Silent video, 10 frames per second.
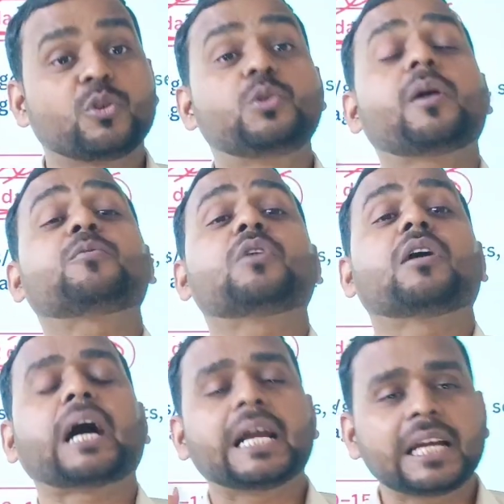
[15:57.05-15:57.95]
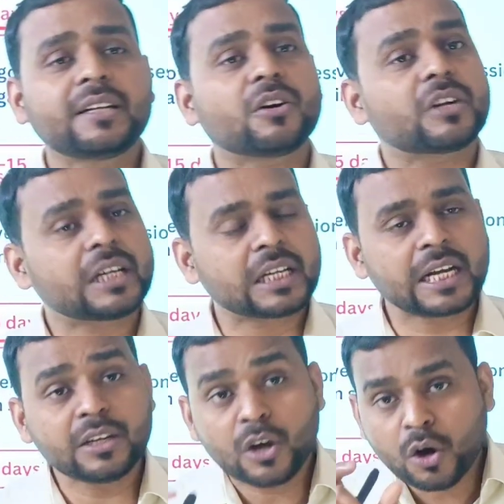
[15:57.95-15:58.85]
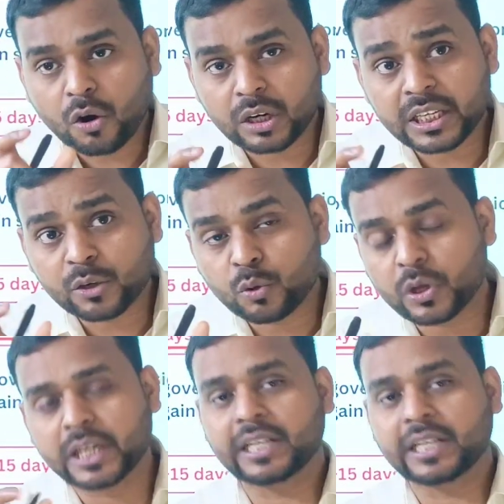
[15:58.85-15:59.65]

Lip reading: You have to highlight or underline only core